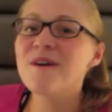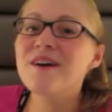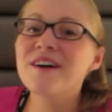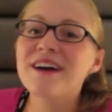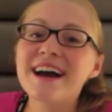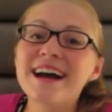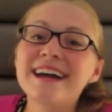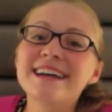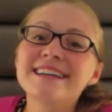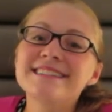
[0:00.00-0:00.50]
Well,
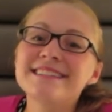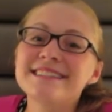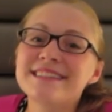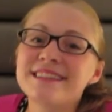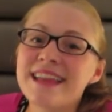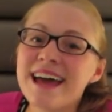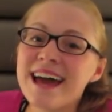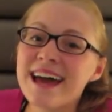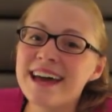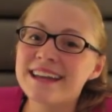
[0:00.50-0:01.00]
guys,
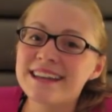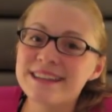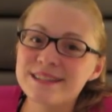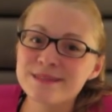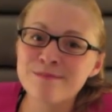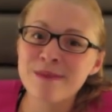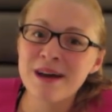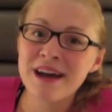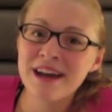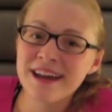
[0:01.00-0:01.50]
that is
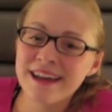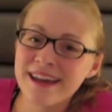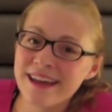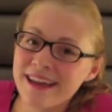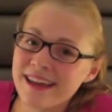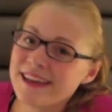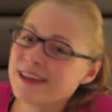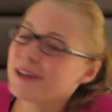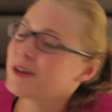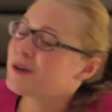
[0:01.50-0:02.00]

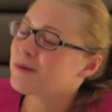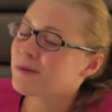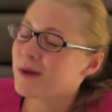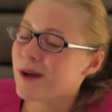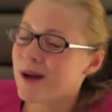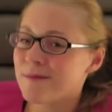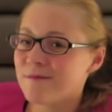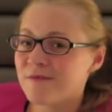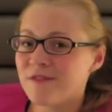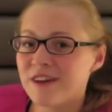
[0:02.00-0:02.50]
my
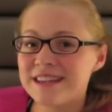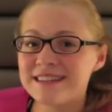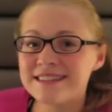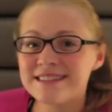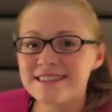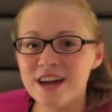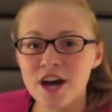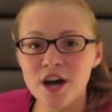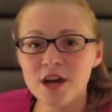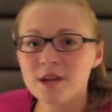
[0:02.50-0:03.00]
Hillrom
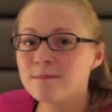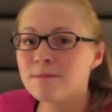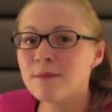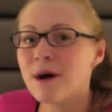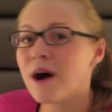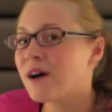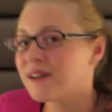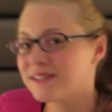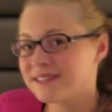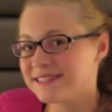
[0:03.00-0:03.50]
vest
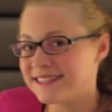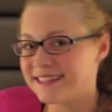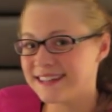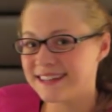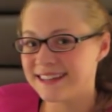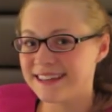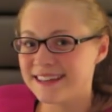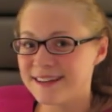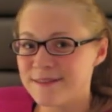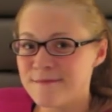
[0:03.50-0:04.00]

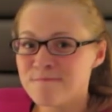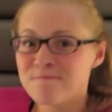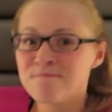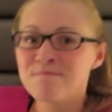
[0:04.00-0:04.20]
unboxing.